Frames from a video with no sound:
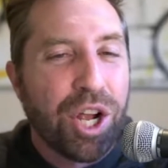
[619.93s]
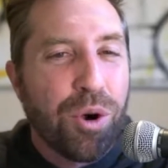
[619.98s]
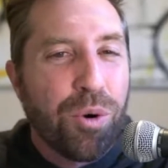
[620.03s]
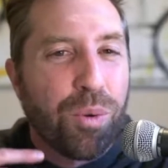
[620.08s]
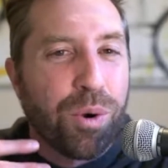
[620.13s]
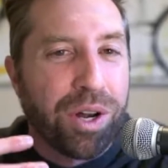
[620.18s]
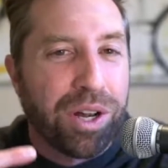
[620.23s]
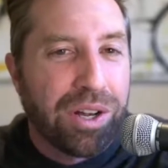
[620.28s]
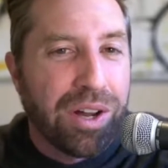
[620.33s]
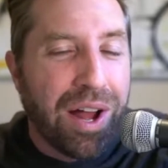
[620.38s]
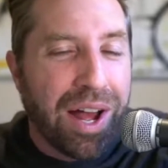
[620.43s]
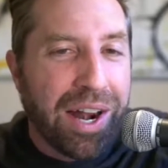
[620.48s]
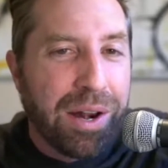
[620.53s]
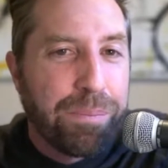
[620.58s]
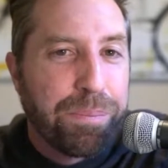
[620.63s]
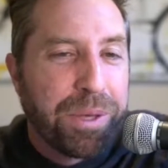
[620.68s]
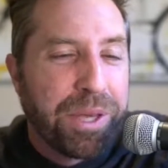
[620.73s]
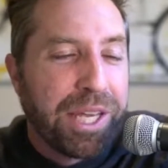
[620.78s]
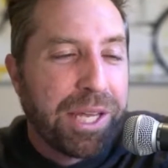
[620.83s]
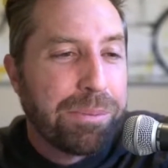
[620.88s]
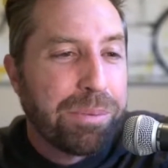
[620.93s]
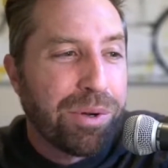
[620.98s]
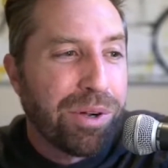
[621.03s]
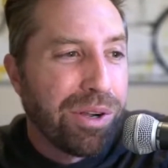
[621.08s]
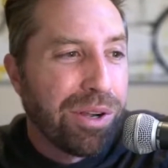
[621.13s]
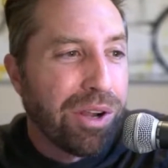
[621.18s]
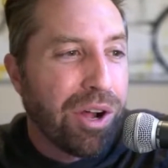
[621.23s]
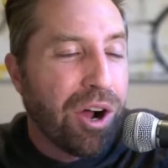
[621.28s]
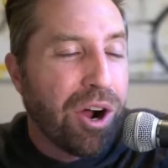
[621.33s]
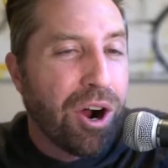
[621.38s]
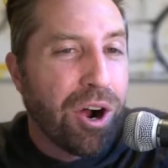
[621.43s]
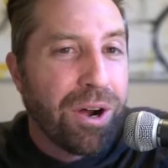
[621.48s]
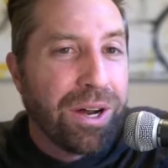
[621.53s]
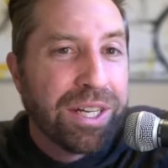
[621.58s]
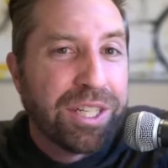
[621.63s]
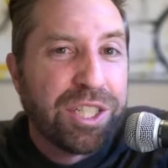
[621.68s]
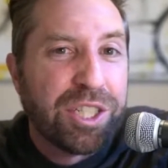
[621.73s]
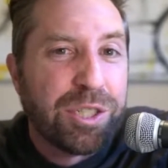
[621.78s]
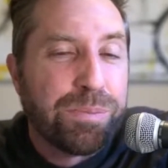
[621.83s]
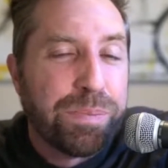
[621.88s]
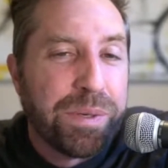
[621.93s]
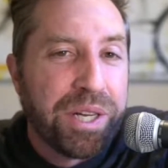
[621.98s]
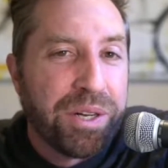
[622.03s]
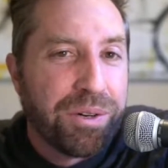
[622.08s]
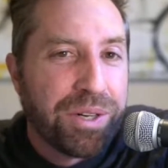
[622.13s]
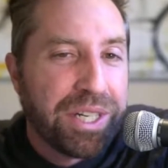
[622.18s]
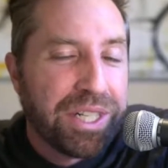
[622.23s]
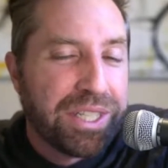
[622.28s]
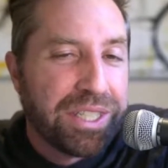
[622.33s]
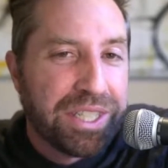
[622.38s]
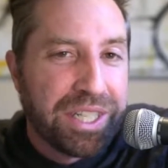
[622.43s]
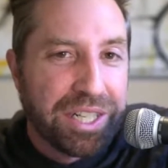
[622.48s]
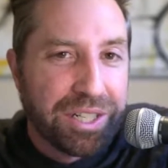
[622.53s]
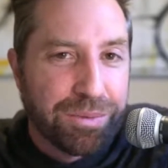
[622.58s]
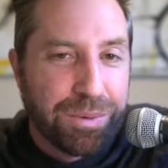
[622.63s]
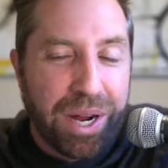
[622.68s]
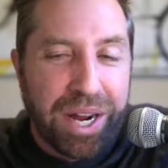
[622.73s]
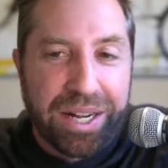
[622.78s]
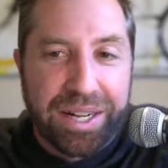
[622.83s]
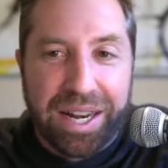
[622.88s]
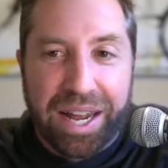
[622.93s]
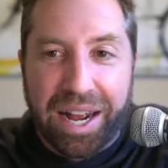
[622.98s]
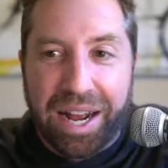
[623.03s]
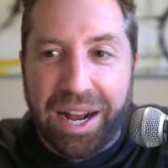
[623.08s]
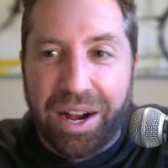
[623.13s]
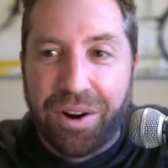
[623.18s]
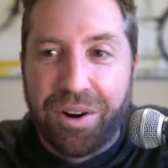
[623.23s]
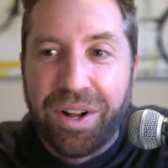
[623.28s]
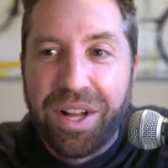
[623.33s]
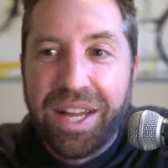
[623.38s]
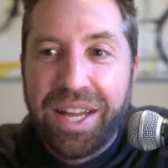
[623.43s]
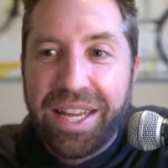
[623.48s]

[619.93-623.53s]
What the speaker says: what a lot of people are experiencing right now